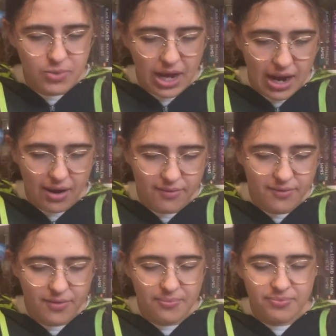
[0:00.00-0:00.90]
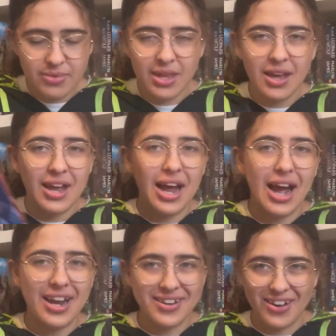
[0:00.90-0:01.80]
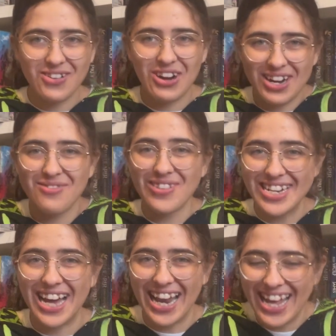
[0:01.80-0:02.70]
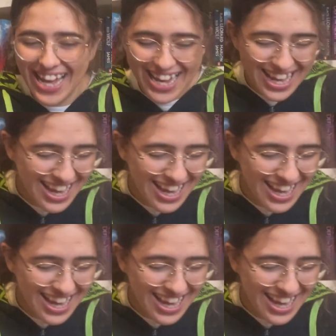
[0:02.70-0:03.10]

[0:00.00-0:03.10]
have a Nutcracker retelling,